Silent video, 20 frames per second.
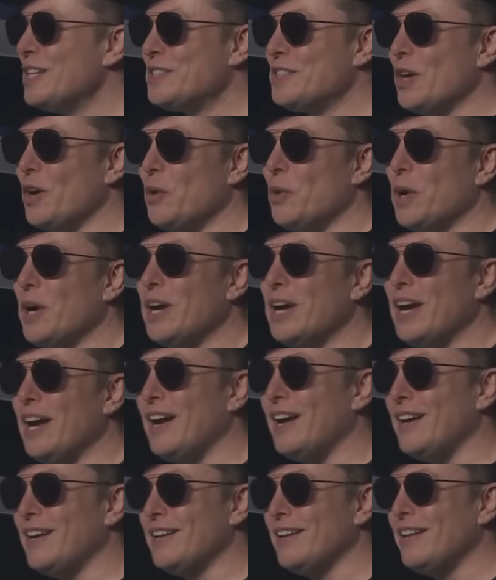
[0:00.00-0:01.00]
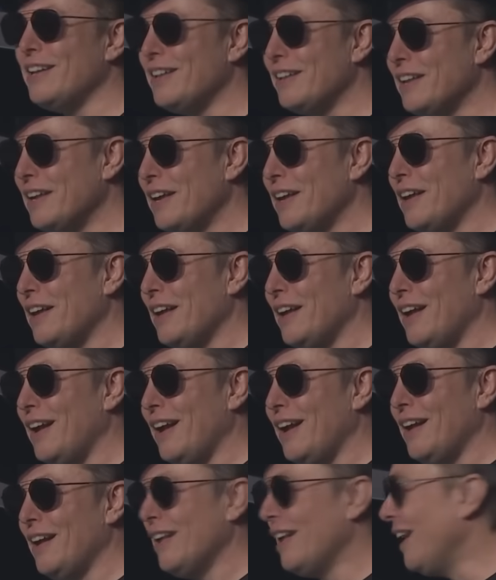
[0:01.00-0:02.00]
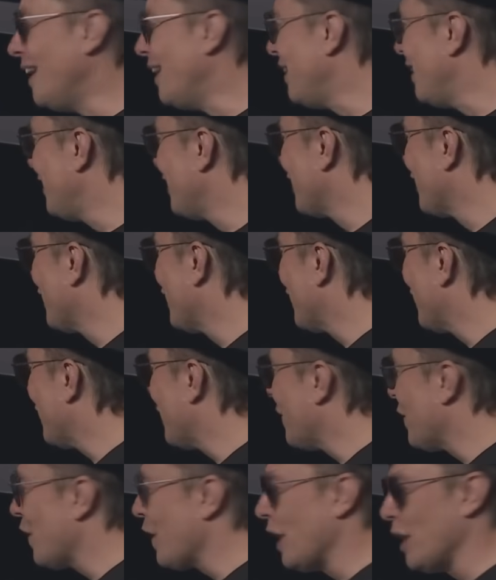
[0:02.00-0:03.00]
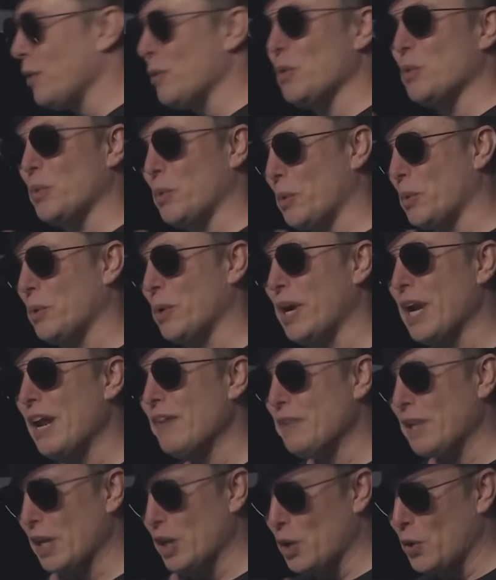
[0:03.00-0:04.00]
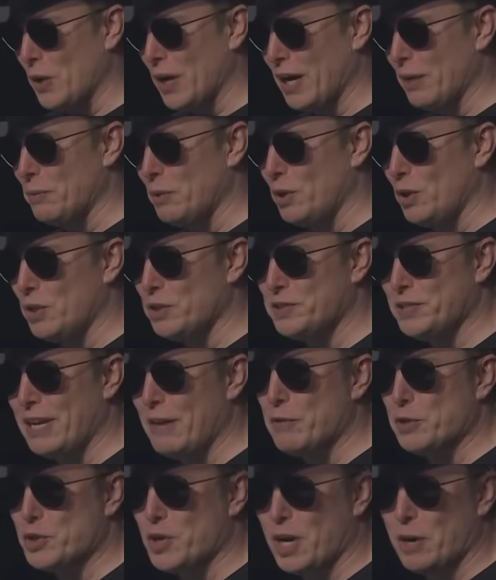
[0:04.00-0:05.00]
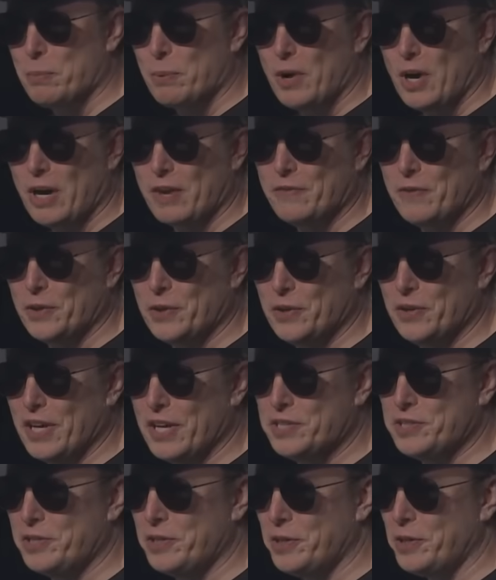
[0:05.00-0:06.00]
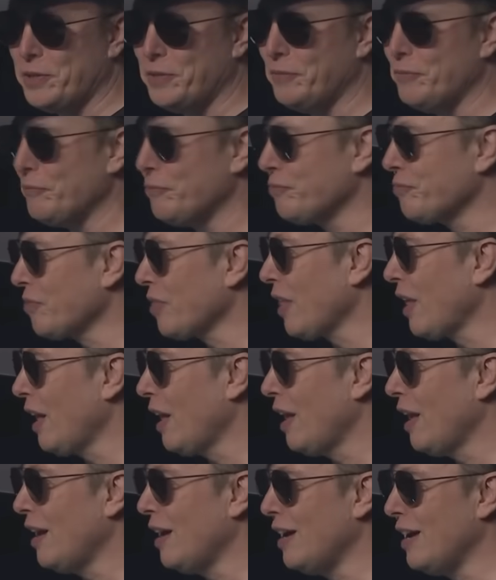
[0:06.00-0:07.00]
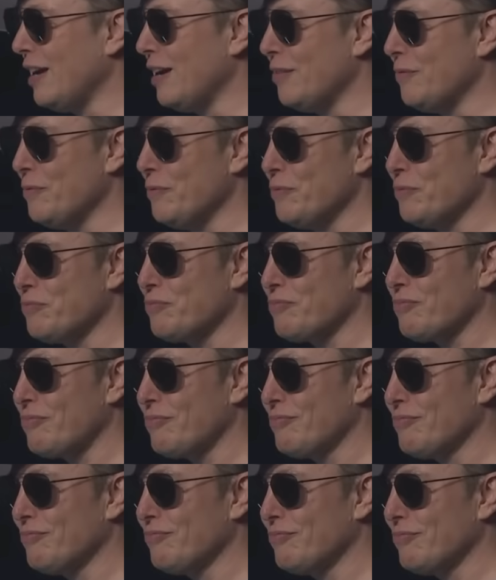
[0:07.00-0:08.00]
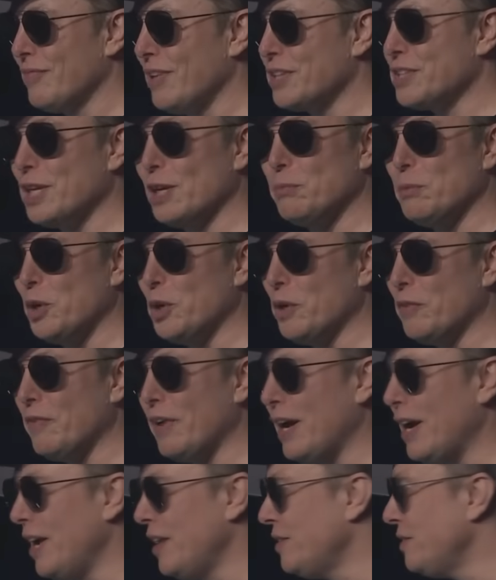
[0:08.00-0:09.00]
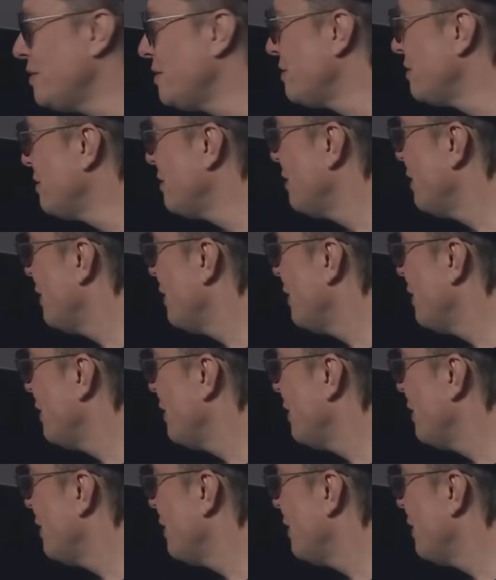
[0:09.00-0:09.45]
so uh, uh, I think we're gonna have an incredible Cybertruck product for you next year. Um, it's gonna blow your minds,